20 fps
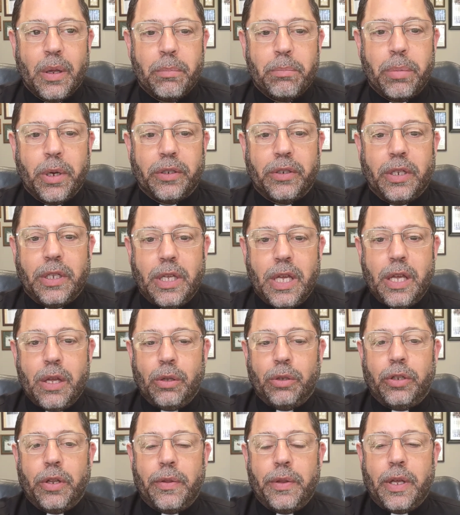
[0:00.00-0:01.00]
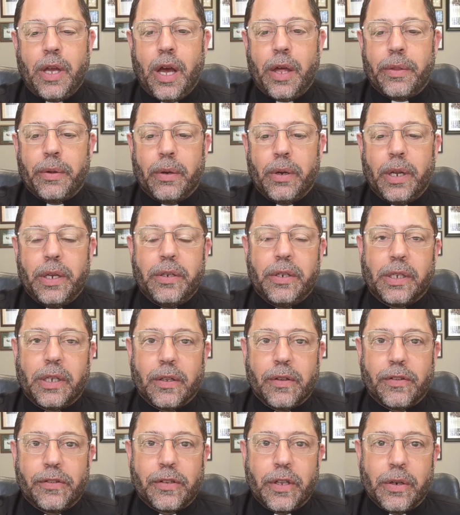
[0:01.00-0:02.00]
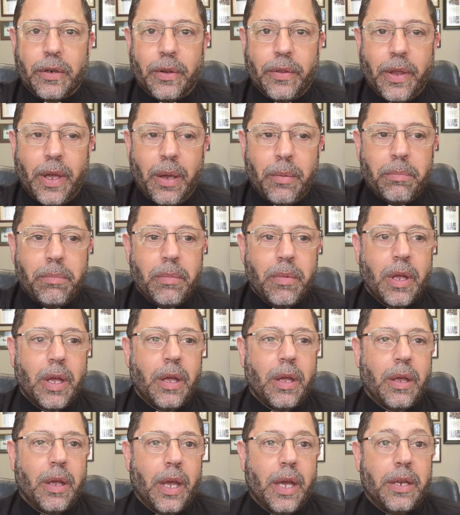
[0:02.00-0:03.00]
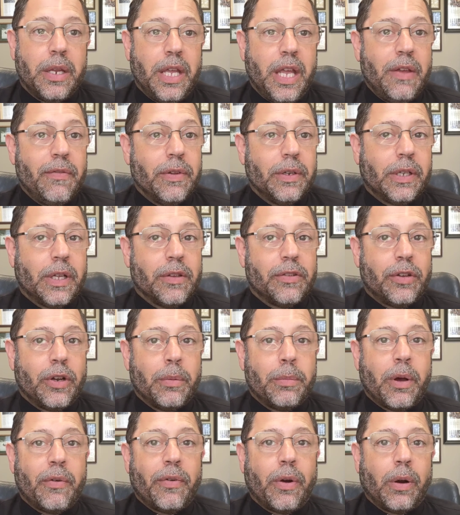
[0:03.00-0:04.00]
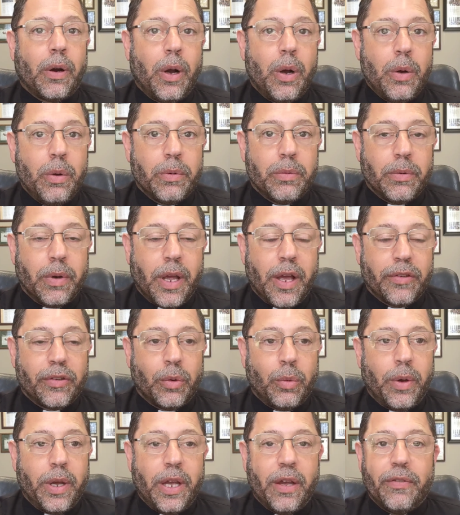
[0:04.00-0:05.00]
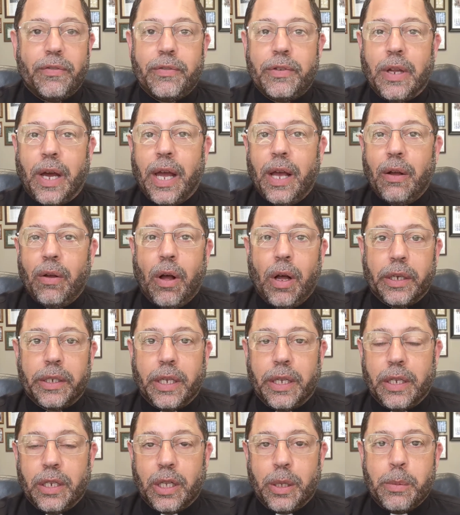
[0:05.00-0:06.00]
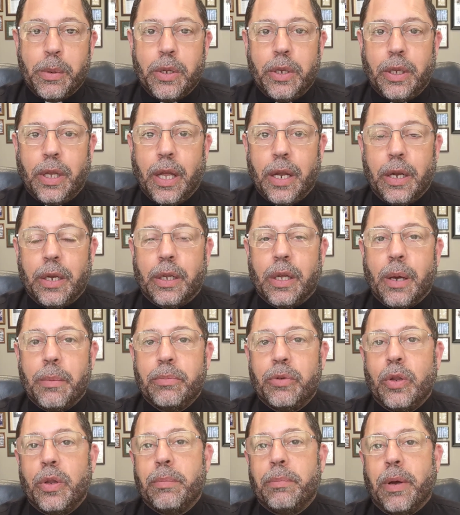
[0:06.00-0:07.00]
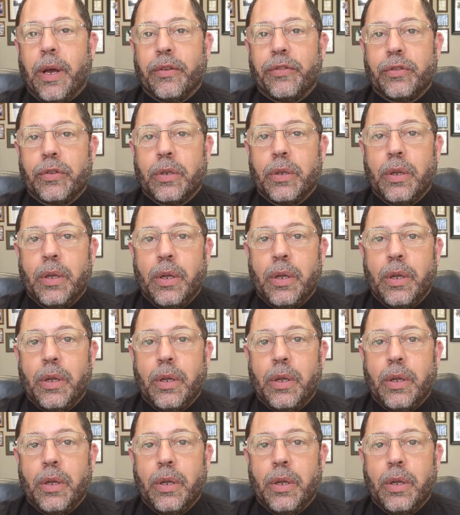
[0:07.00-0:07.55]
But to yield to the other and to consider them, and even consider above our own as a way of dialoguing and communicating to come to the best